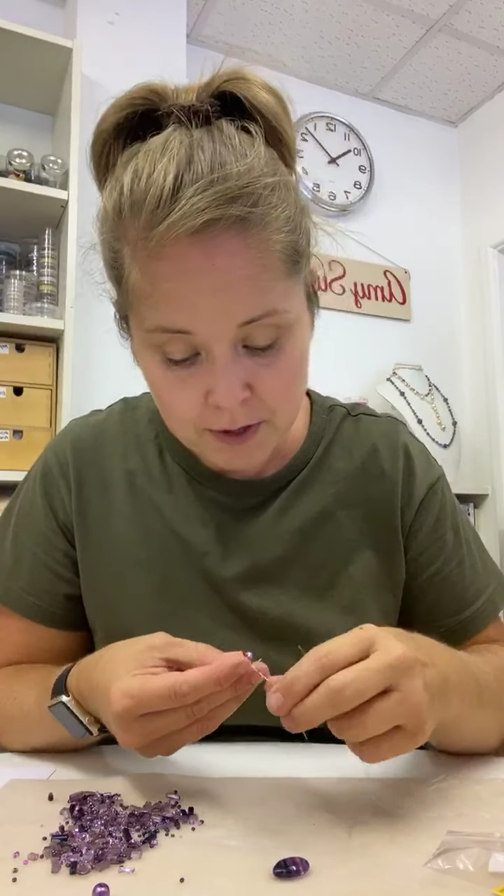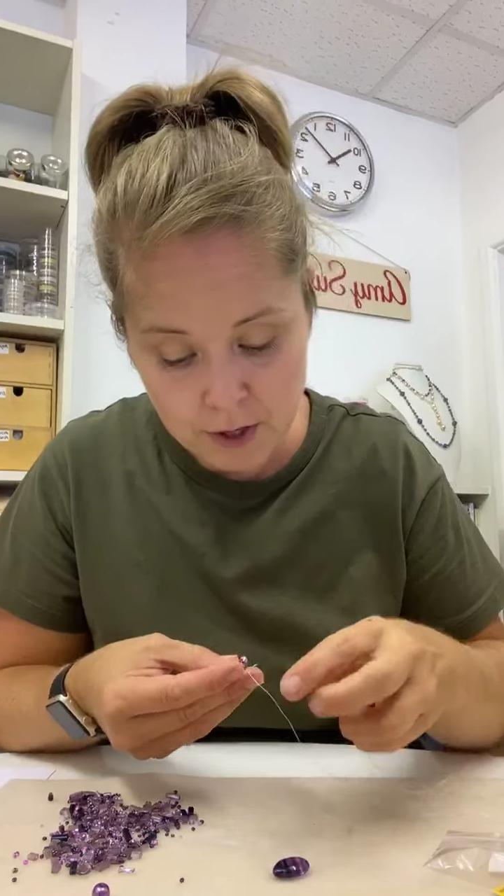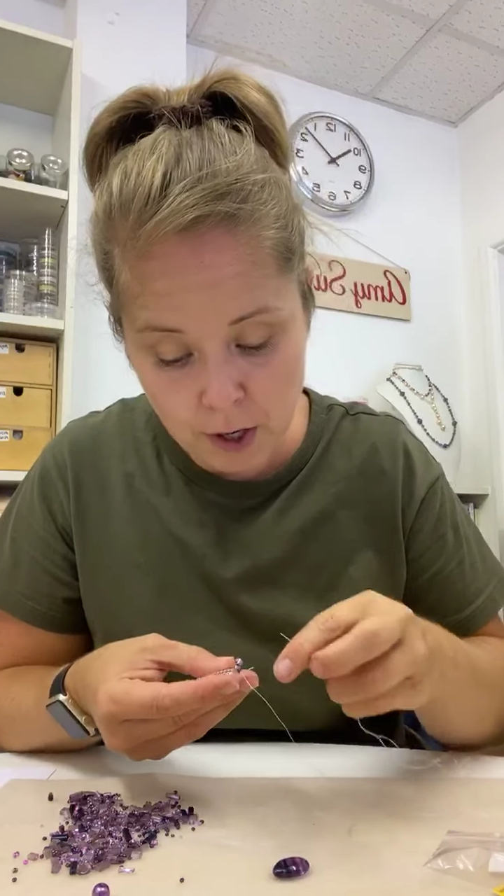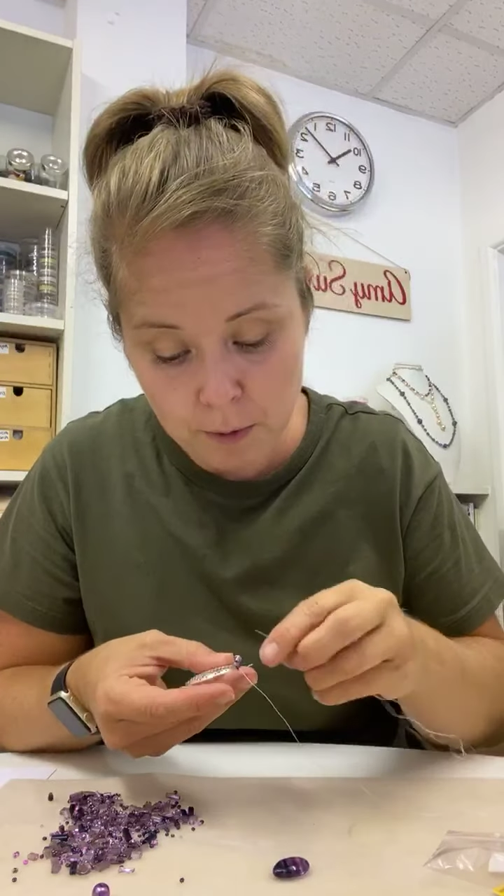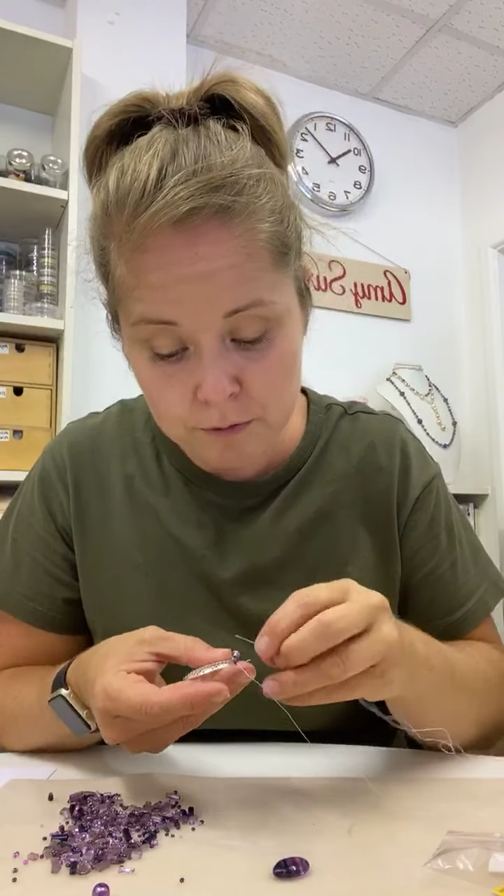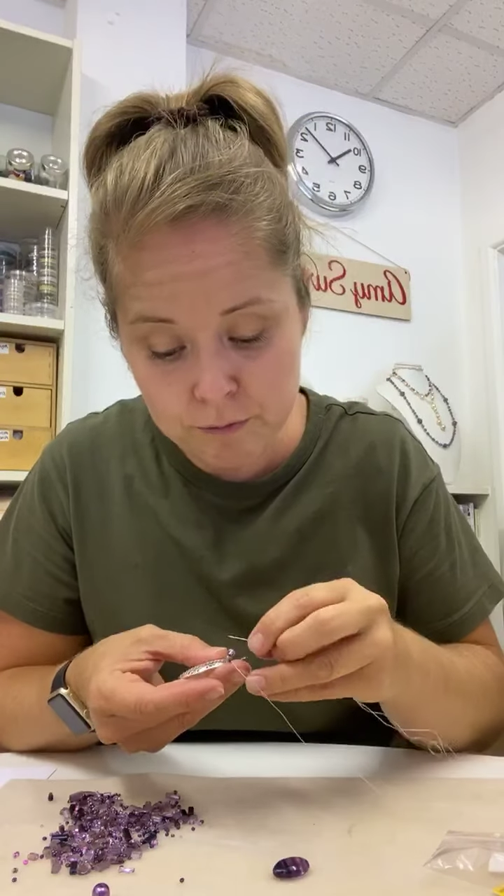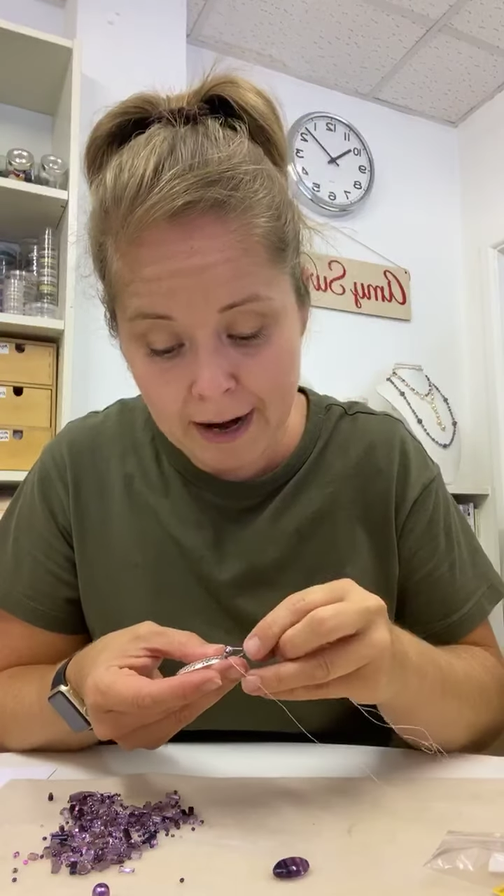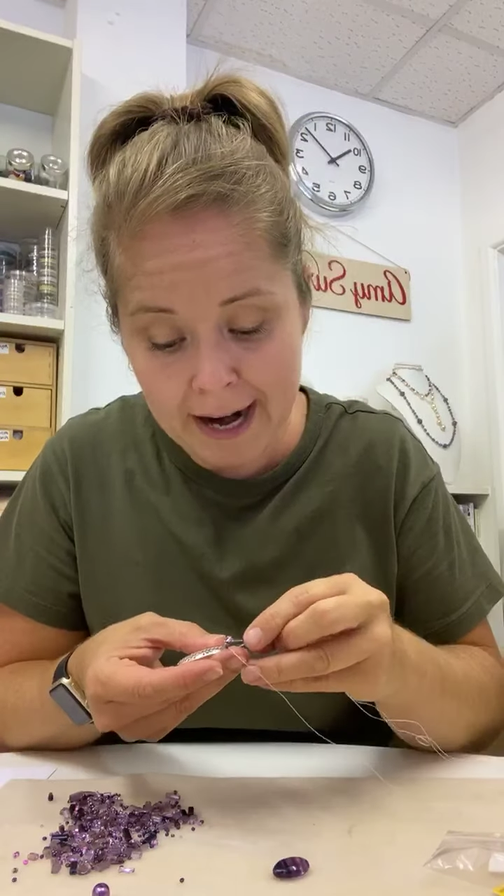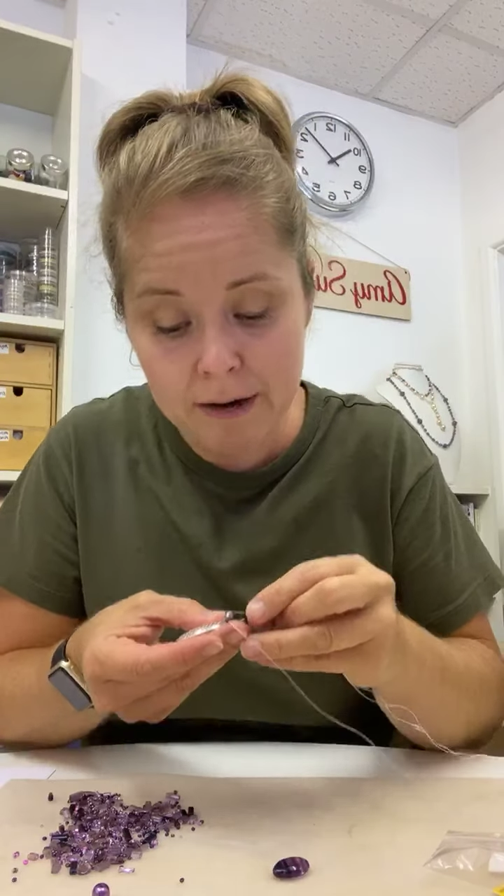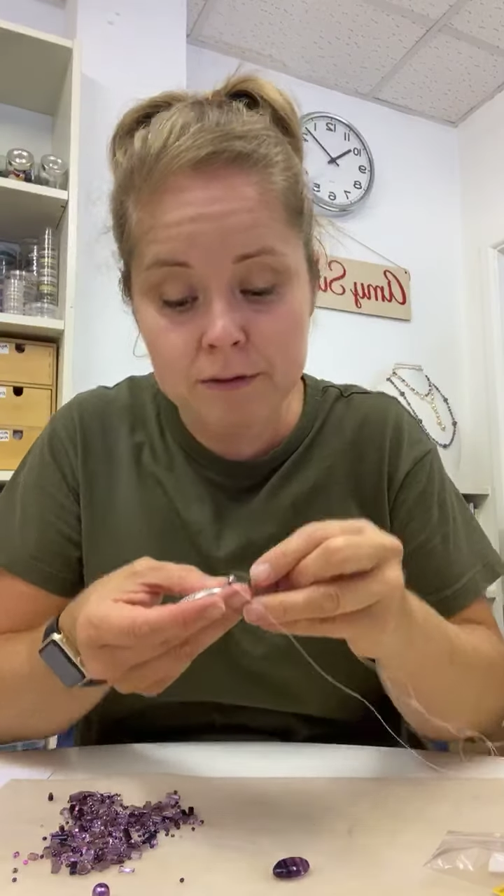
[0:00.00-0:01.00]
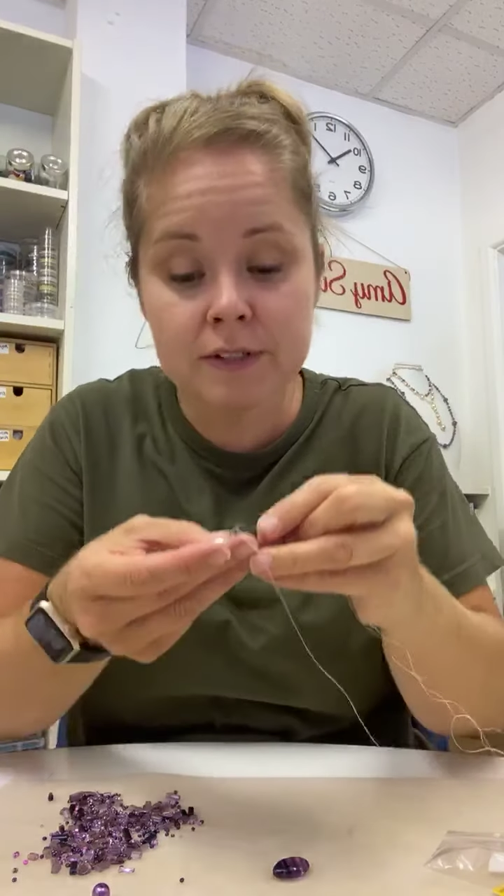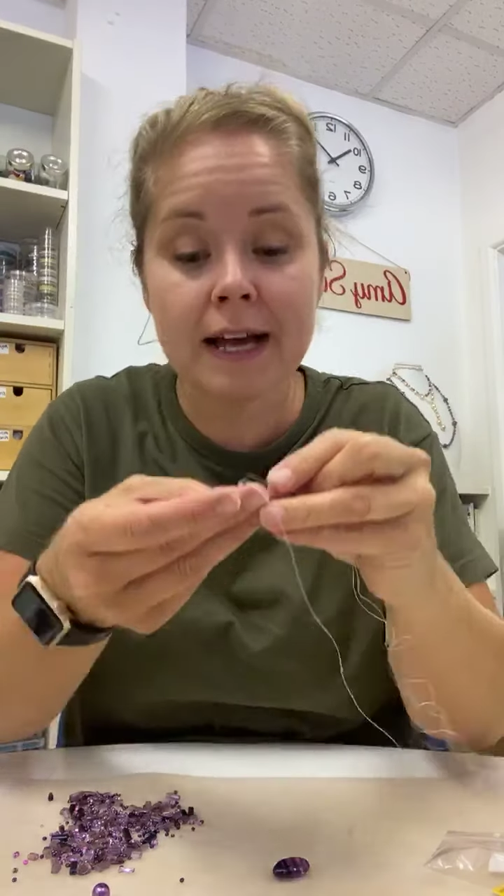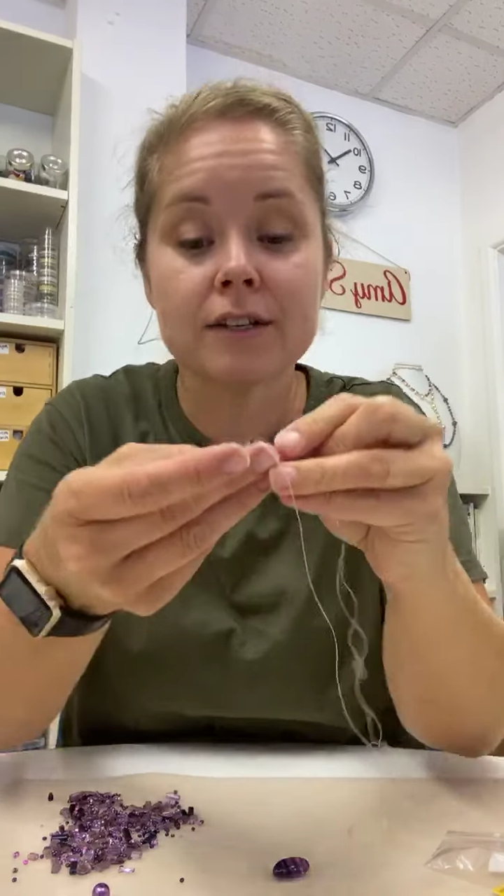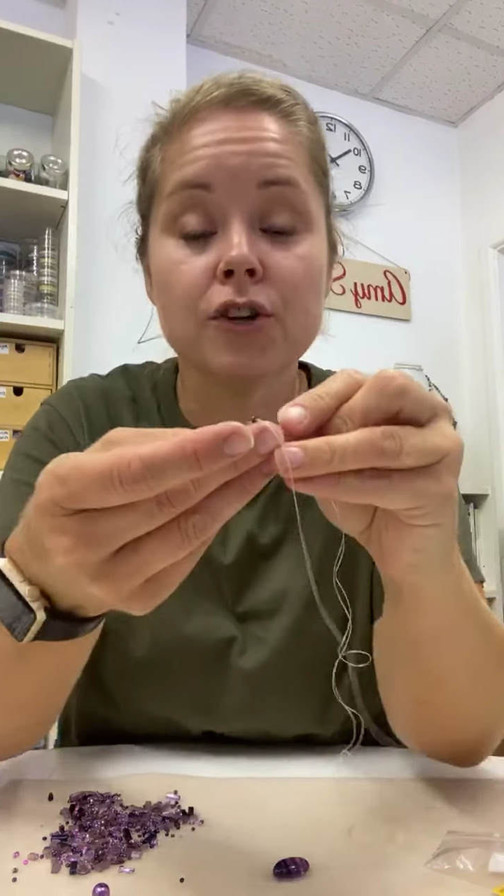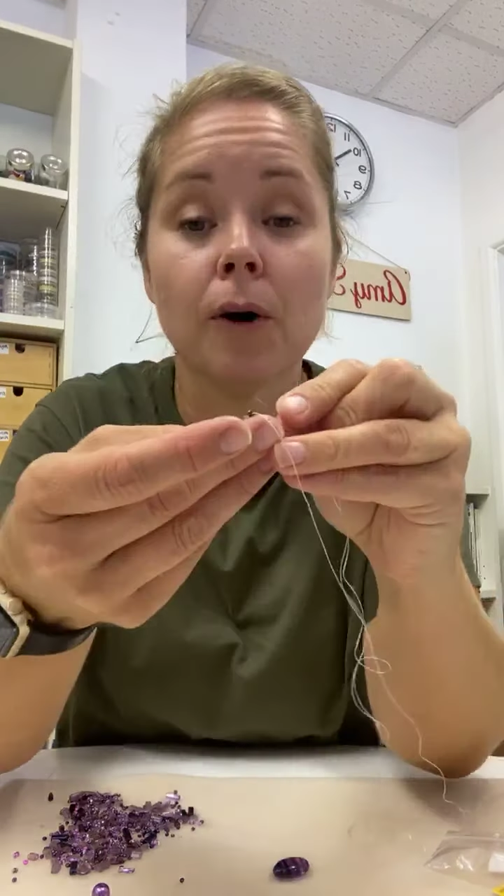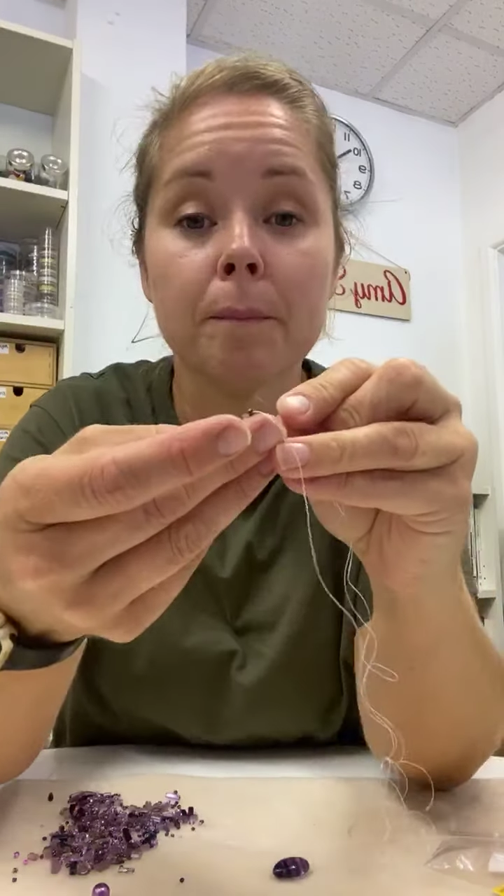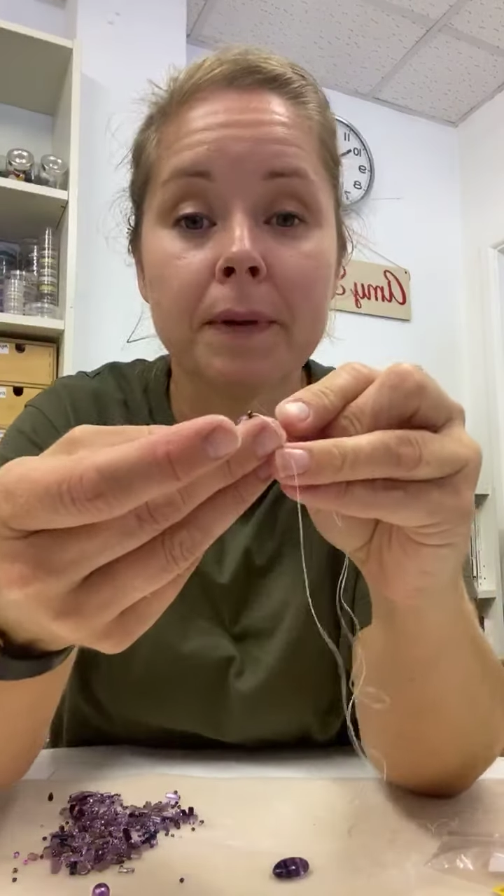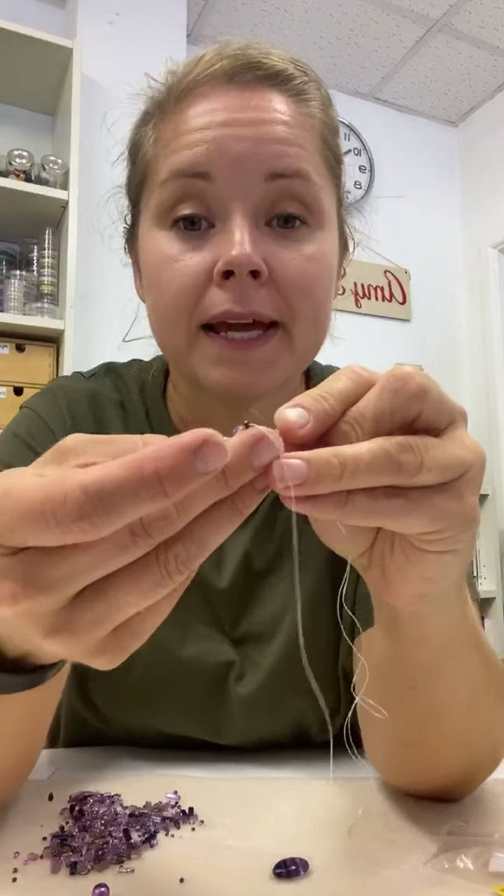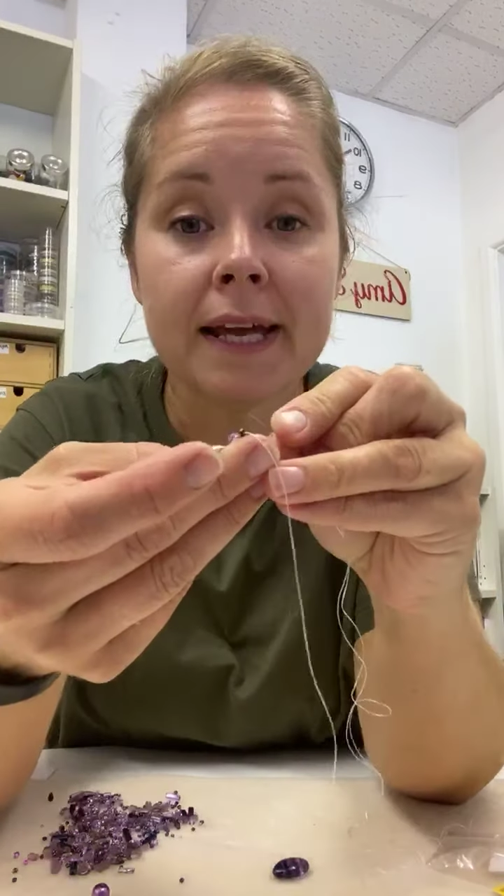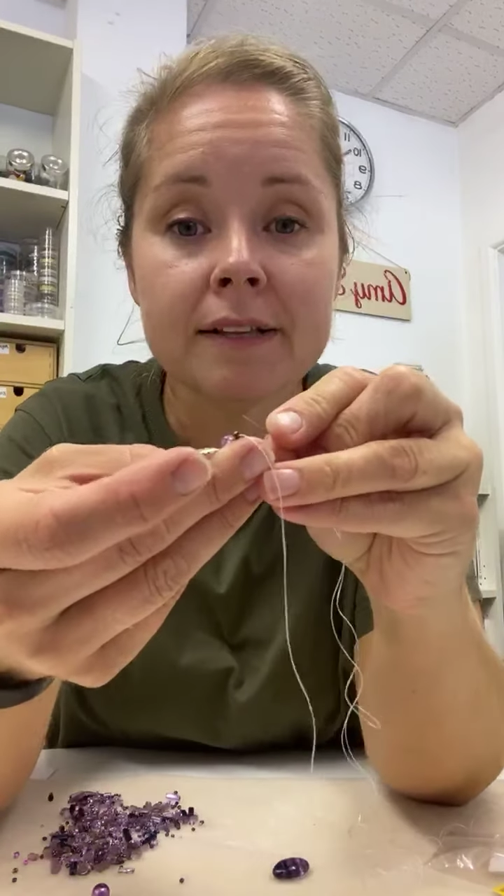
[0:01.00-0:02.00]
go around that top
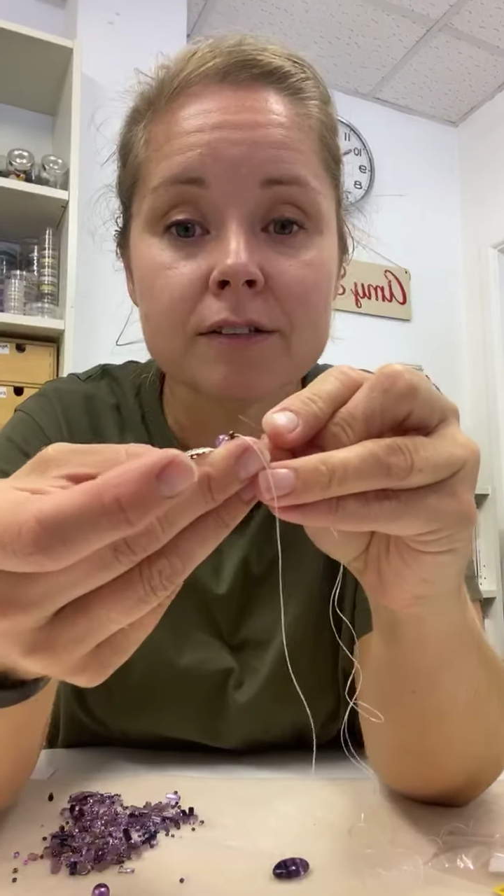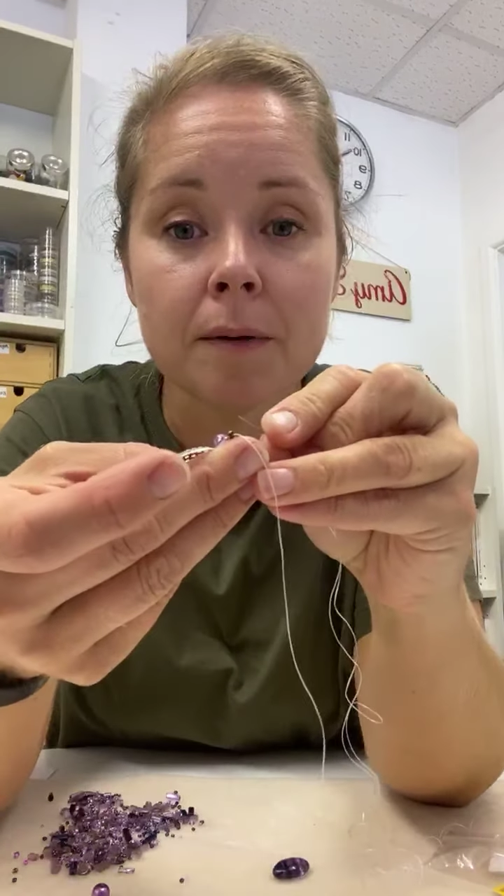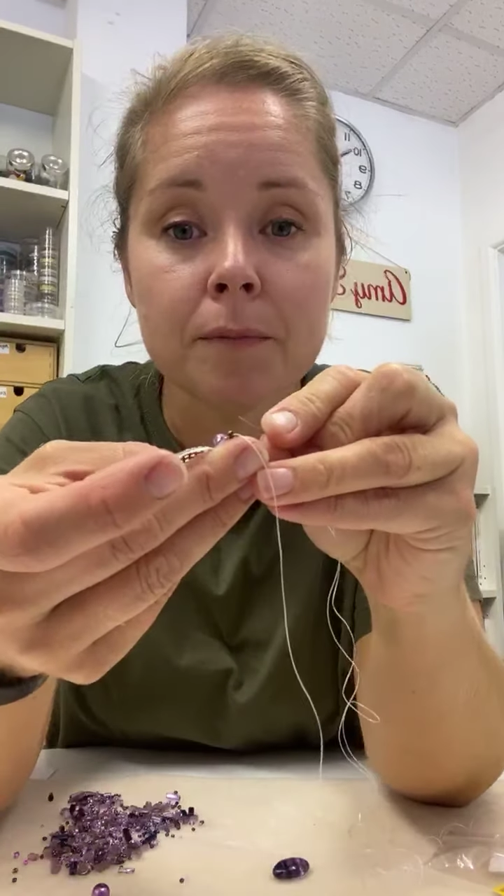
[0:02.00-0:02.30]
bead. So I'm